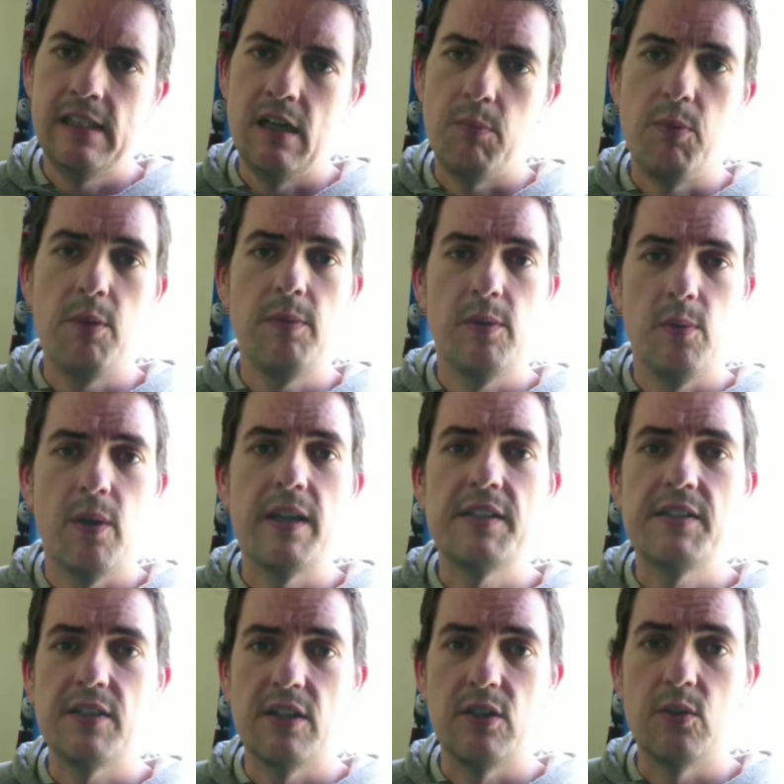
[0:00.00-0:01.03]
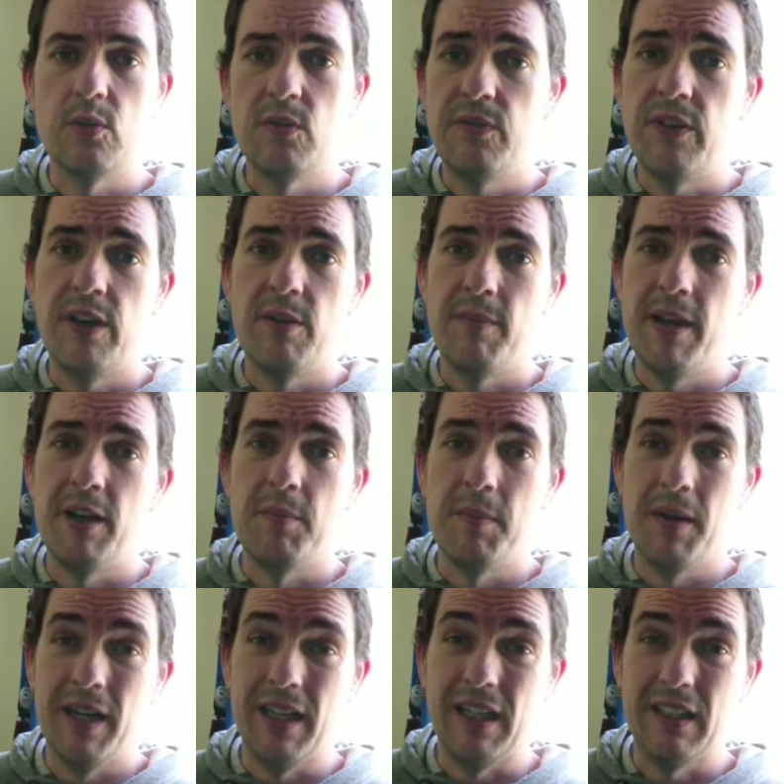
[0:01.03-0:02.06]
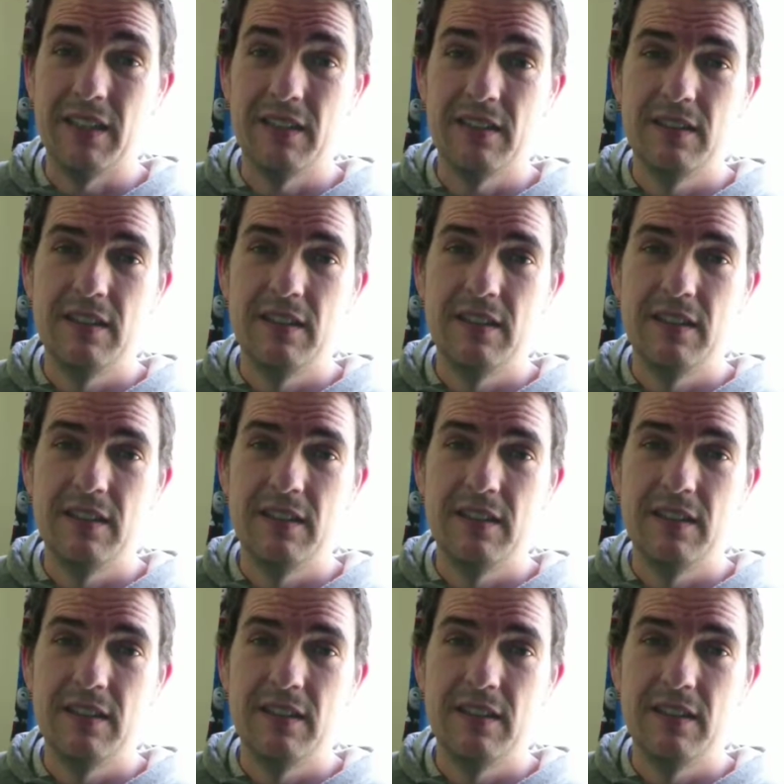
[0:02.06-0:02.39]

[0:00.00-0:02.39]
I probably wasted a good fair amount of money.